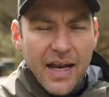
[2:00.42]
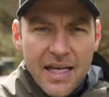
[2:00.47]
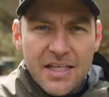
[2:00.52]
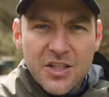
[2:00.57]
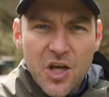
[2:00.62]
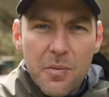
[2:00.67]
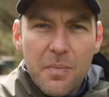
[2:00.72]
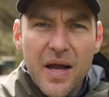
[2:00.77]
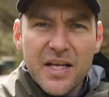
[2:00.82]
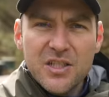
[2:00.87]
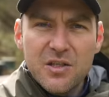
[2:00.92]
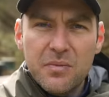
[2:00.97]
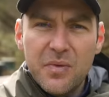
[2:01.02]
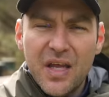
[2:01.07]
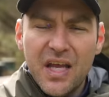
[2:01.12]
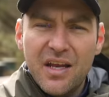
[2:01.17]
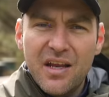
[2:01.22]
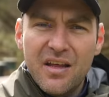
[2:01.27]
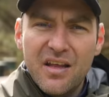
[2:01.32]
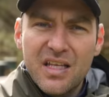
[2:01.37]
And let's go back to the
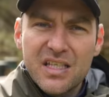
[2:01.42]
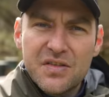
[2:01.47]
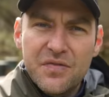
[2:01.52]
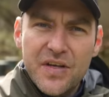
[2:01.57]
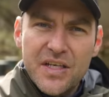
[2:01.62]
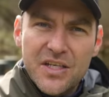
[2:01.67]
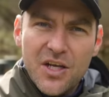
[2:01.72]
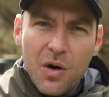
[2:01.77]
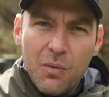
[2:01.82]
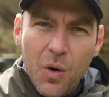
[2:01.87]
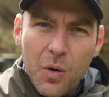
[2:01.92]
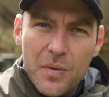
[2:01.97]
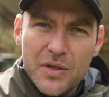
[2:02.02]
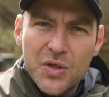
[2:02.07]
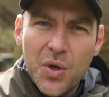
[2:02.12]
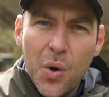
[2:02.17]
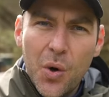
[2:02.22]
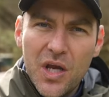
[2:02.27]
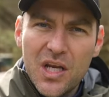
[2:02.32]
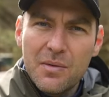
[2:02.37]
beginning of this video. What we're
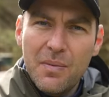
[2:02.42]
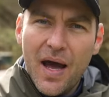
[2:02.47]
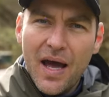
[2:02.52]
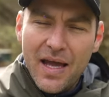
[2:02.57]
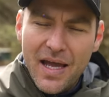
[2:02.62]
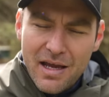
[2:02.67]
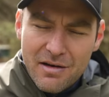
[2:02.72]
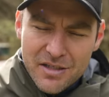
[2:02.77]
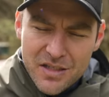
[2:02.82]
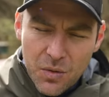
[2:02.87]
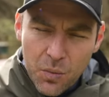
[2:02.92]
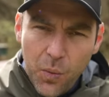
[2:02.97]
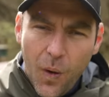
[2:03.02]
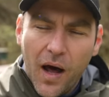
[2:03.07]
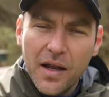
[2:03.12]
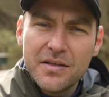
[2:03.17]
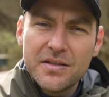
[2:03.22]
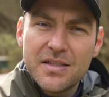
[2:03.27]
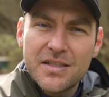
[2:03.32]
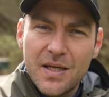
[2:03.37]
talking about here is the
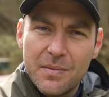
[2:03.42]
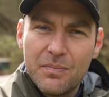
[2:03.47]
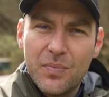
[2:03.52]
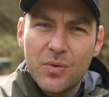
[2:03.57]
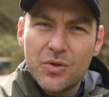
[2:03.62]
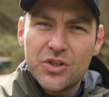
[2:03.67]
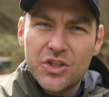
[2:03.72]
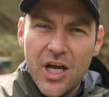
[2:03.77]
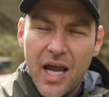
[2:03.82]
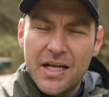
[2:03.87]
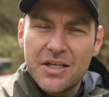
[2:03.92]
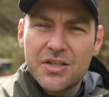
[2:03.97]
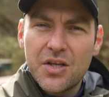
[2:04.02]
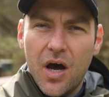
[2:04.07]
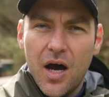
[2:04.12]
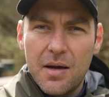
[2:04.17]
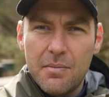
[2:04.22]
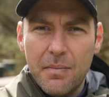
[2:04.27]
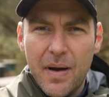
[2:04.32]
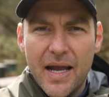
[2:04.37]
one simple change
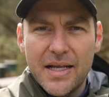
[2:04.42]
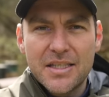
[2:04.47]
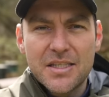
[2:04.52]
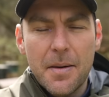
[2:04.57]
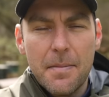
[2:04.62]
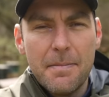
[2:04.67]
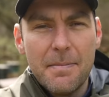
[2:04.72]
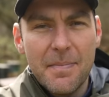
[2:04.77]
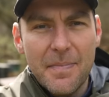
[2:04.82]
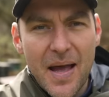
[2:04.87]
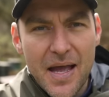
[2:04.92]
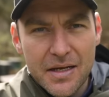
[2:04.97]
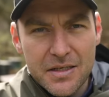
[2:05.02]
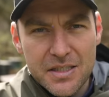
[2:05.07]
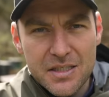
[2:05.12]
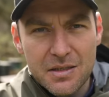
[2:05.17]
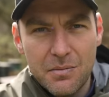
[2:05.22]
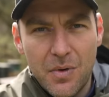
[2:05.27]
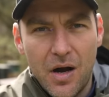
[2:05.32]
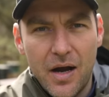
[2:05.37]
that I made to
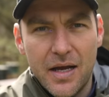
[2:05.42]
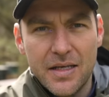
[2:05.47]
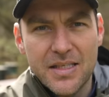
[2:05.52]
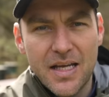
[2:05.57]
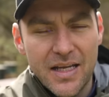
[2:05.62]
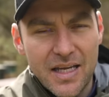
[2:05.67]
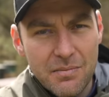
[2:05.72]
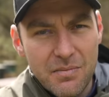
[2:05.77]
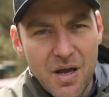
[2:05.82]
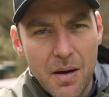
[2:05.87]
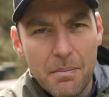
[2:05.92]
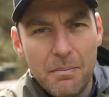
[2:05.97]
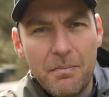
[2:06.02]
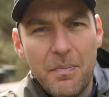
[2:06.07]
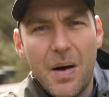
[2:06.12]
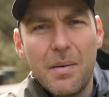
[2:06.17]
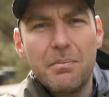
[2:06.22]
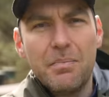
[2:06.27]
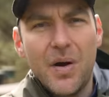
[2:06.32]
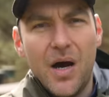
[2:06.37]
maximize and give me a
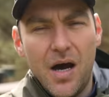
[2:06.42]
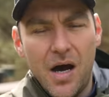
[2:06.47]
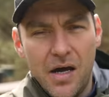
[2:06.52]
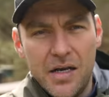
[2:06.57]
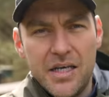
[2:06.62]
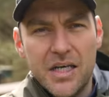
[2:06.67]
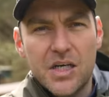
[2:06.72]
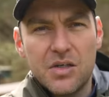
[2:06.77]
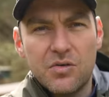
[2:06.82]
bumper honey